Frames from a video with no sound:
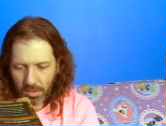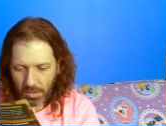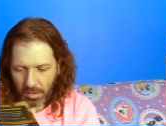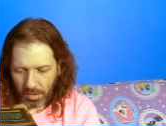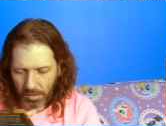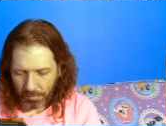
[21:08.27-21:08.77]

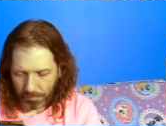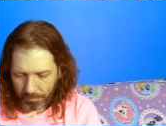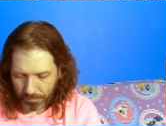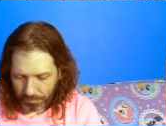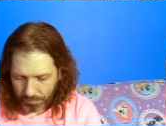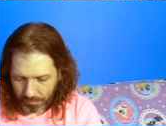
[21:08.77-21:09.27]

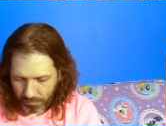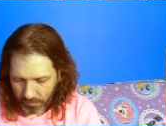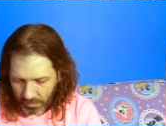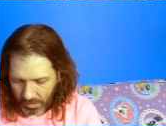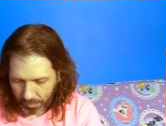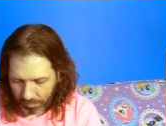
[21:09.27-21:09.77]
um,
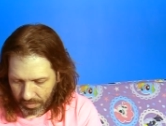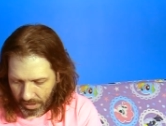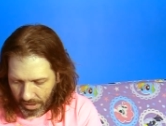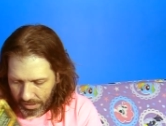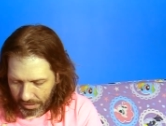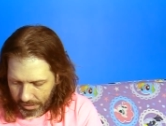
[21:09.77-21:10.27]
I'm
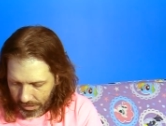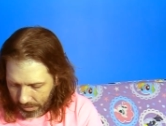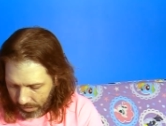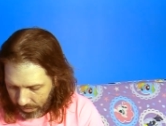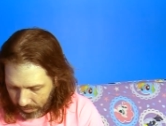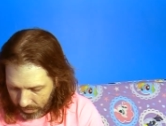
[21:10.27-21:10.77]
kind of
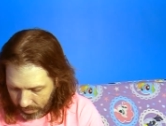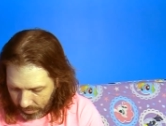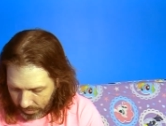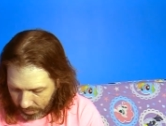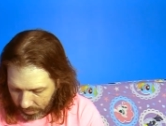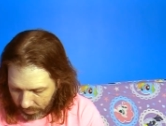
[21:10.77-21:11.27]
getting
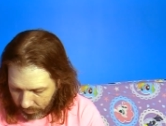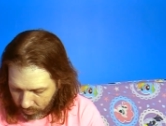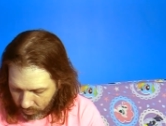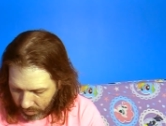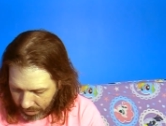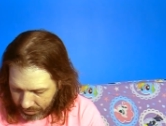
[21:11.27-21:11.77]
the uh,
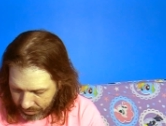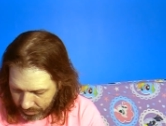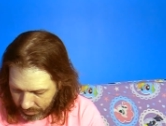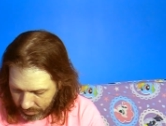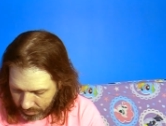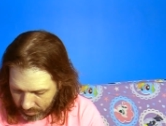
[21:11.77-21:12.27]

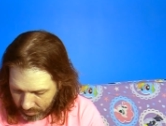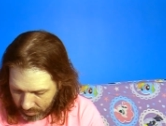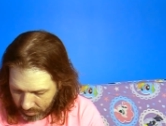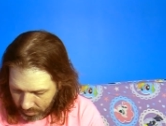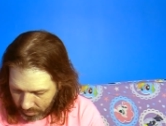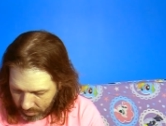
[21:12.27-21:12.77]
impression.
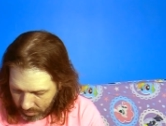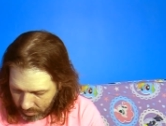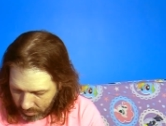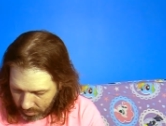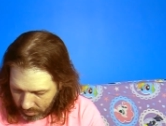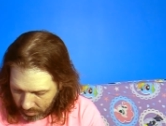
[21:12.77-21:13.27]

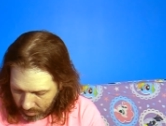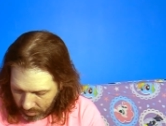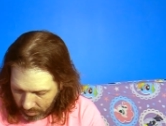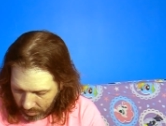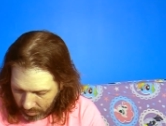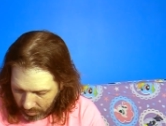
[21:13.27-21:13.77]

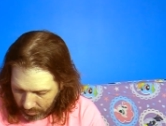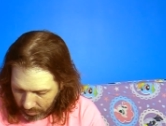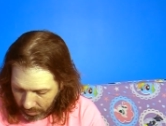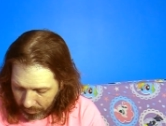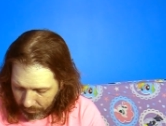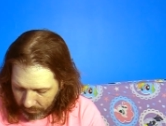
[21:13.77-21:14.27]
Uh,
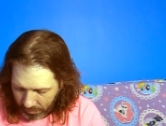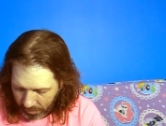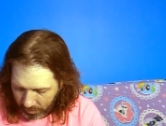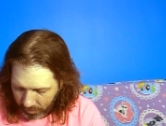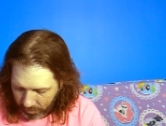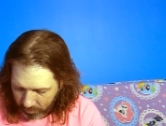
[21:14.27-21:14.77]
yep, they
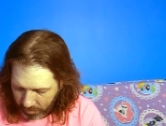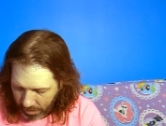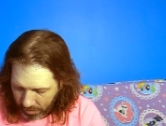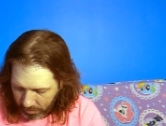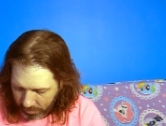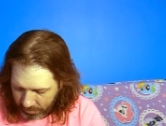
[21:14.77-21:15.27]
are the
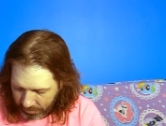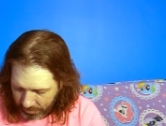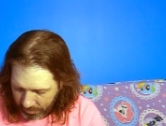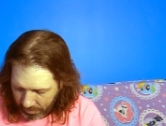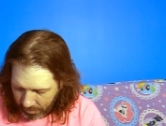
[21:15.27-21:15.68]
creators.